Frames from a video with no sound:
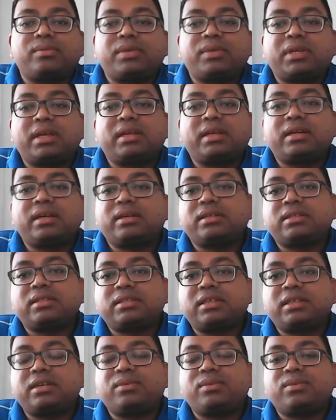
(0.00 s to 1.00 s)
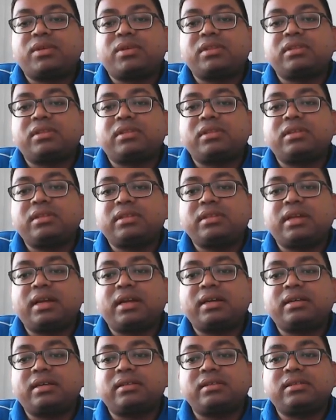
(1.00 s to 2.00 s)
we can understand one thing,
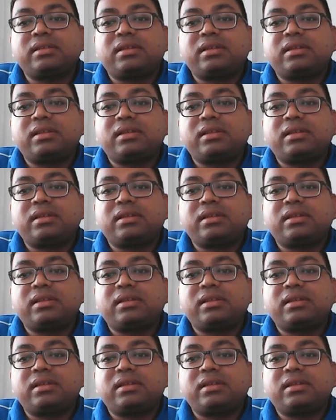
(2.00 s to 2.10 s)
that